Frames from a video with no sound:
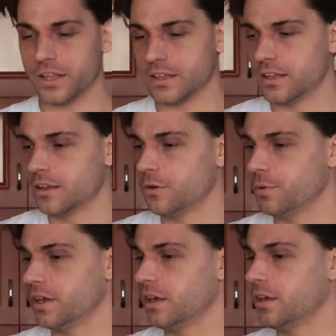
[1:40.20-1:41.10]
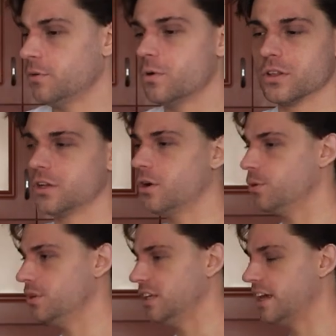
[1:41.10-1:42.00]
it, we want
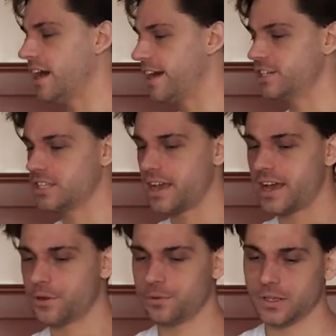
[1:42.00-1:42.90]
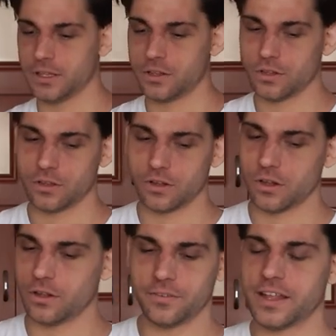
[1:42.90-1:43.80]
Cody, hashtag with
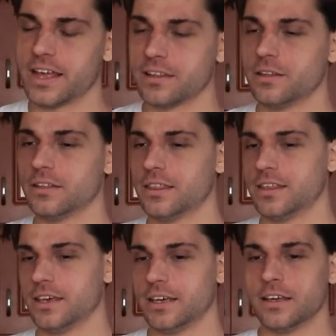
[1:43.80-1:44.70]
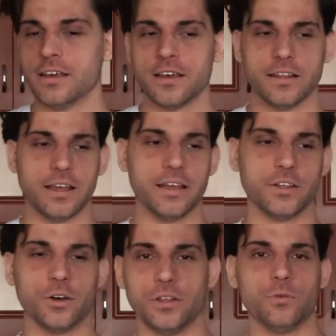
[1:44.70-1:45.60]
all of that thing,
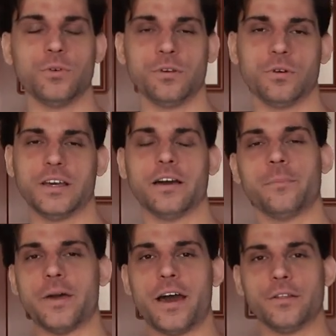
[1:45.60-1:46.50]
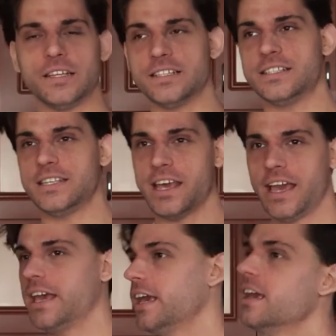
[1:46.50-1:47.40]
that Cody will come out and
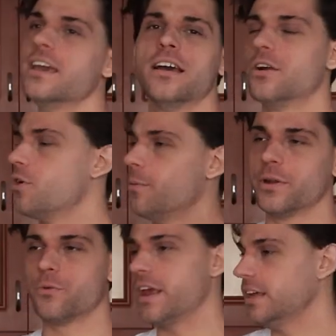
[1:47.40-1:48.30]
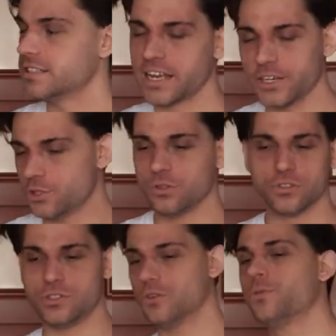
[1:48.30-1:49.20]
say, "Roman Reigns, I
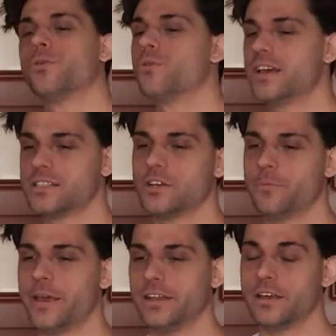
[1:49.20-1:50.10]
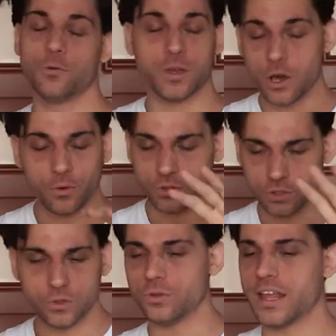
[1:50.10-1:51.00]
choose you for WrestleMania." We all
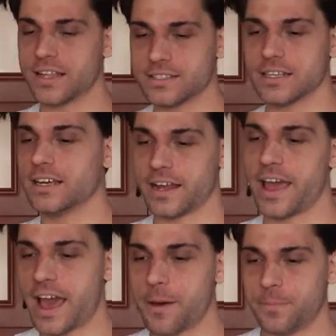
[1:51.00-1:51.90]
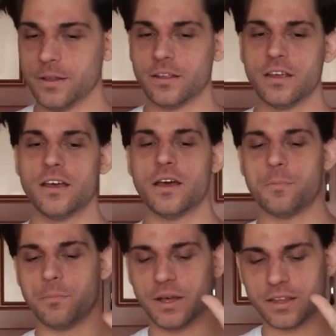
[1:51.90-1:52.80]
knew that's gonna happen,
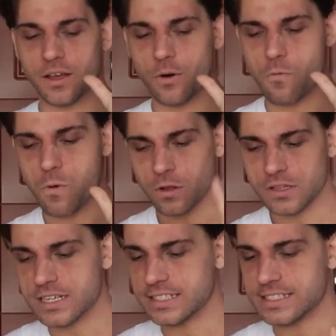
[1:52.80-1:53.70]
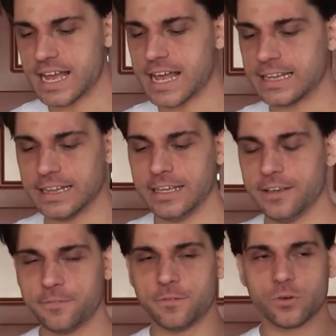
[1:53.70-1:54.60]
but what does that
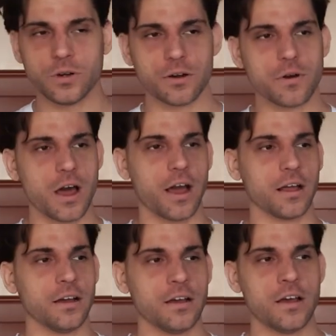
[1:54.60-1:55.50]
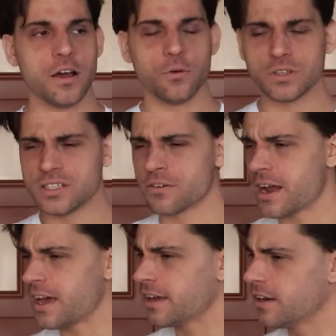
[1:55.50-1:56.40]
leave for The Rock? Was The
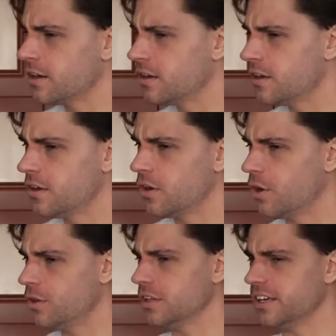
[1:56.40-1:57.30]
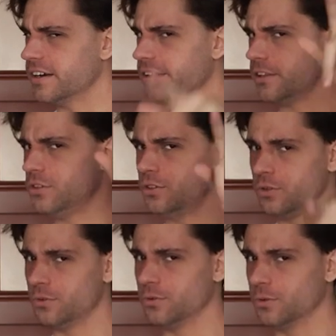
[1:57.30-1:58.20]
Rock only a
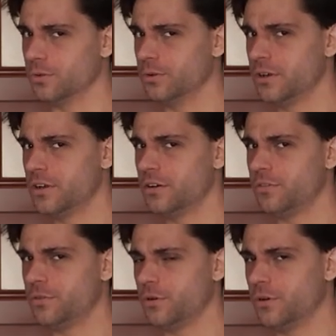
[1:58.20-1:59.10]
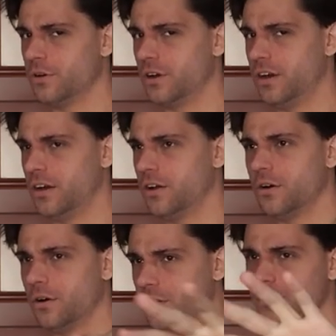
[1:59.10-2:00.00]
tool for
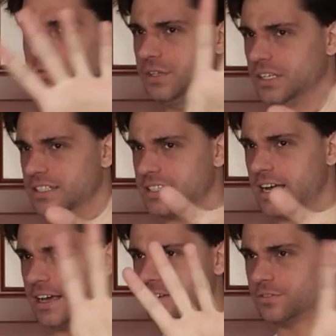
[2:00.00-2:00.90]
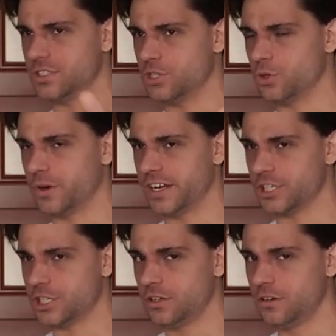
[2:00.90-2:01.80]
all of these kind of
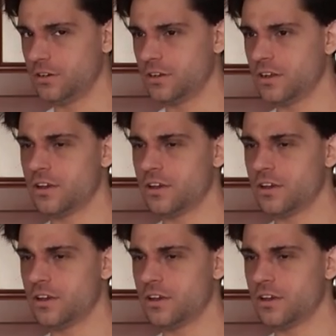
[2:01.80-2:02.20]
situation?